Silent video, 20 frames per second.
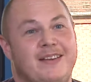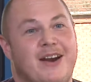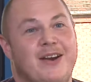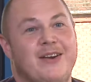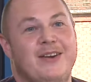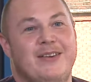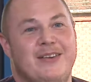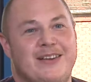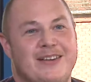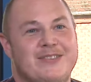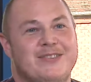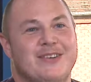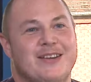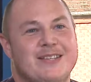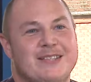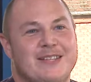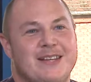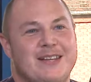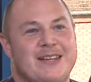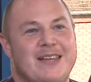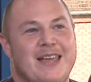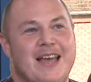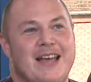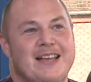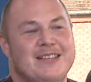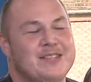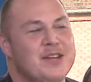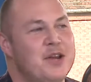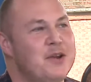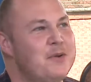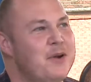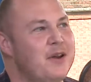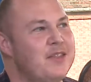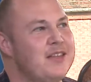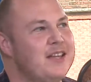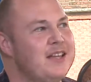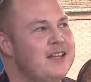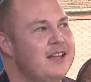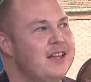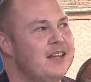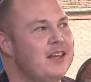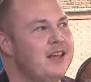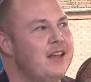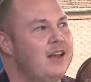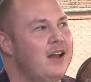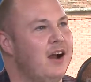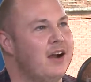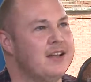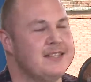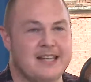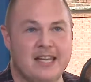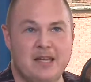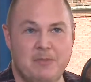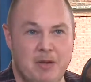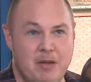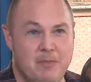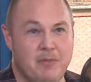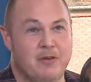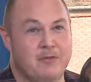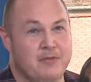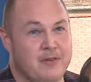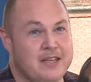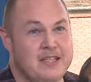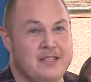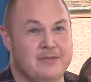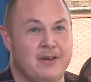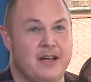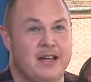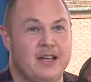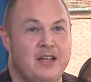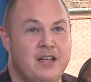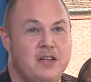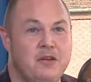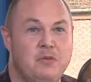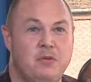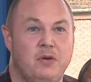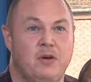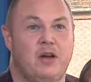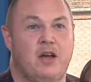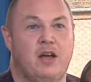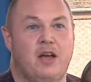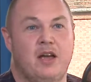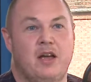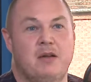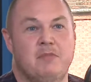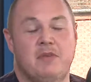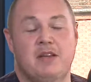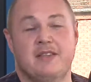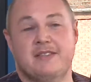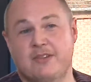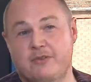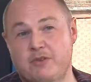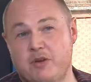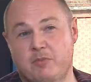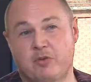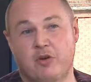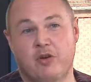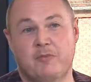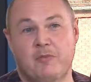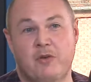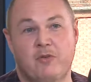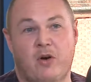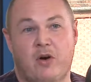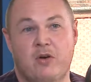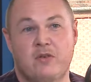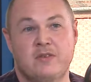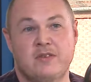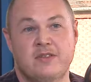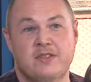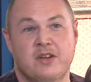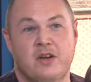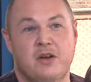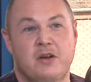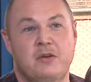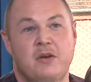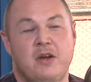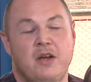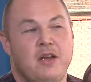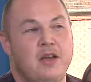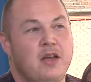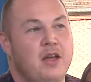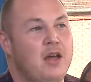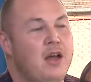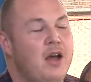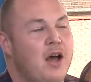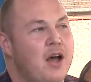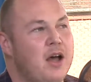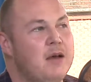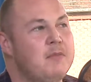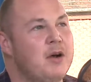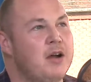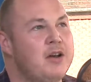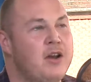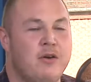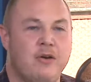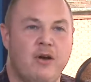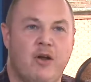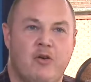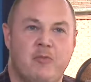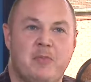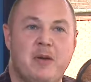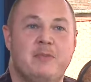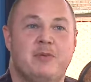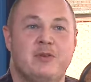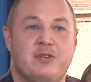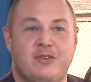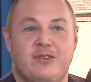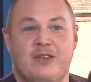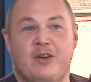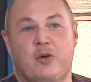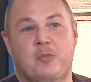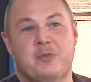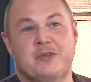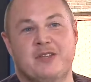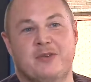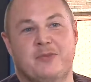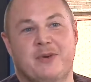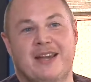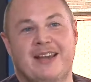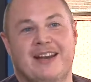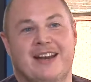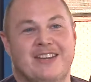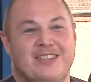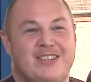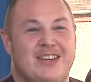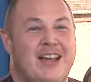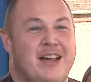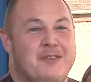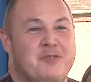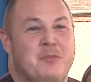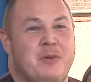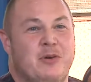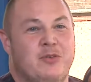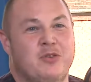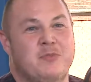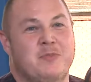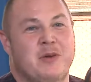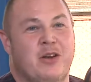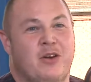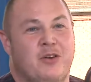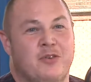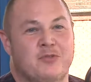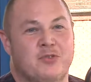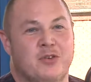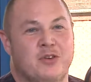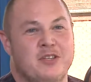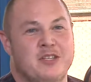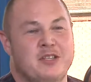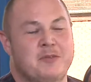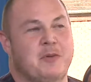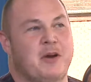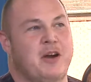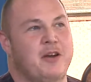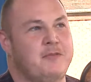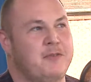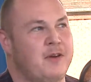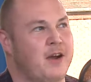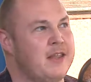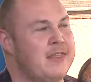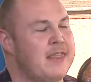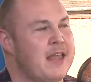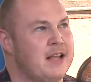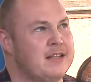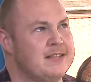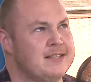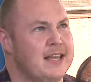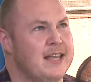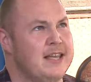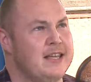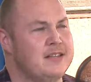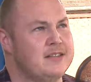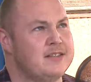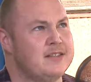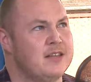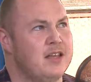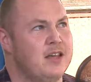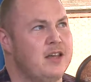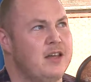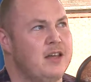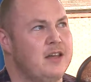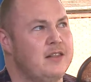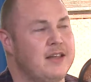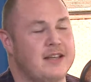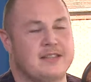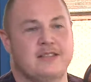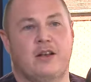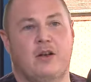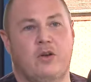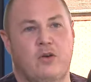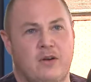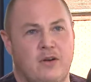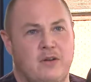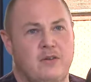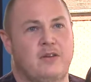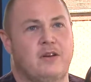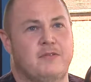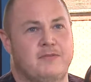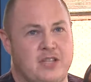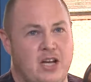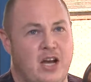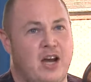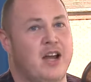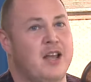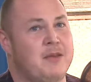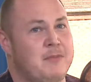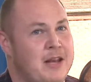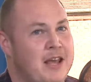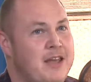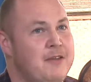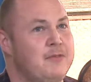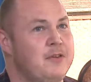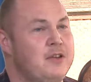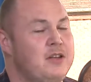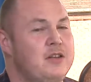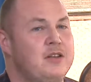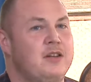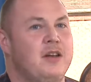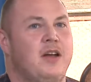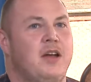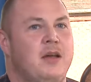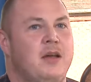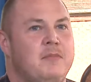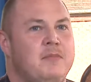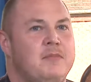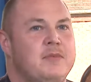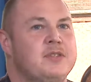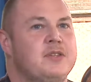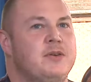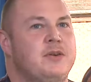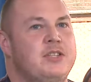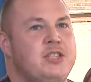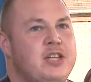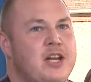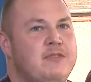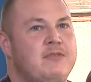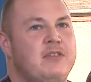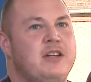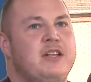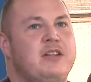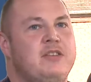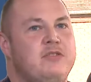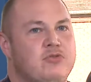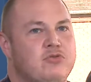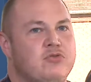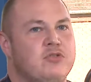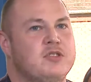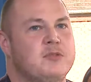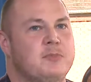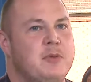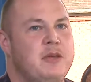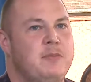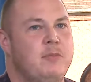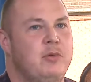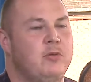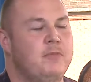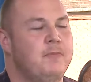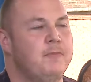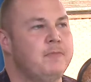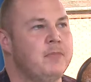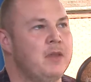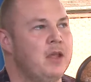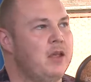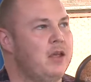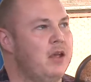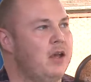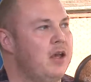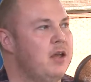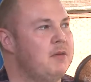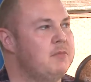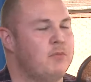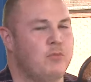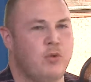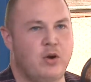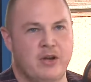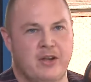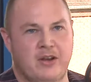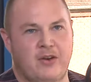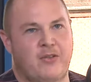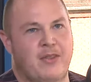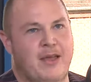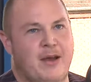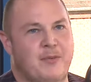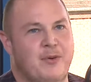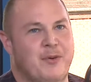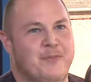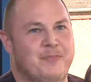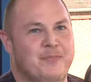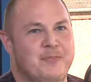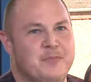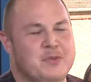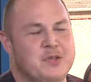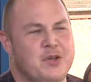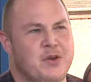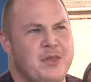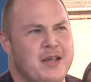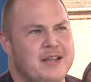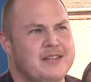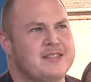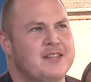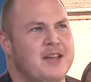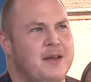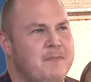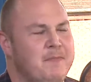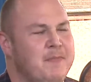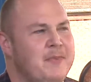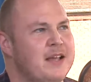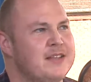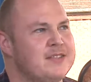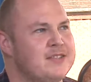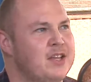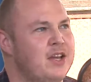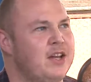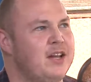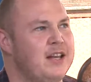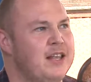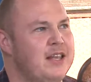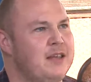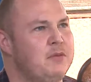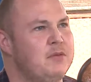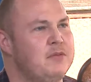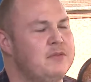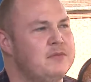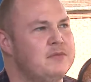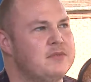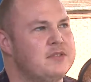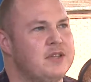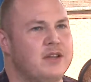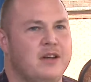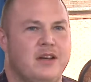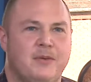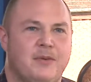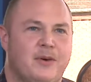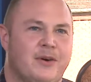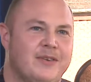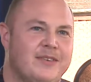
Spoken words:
Oh, interesting. Well. Yeah. So I think I take people at face value until you prove me wrong. So I know a lot of people do it the opposite way and actually have to build up a lot of trust. But I find that's a lot of time and effort. So I generally trust people. Working on that one. So that's certainly one.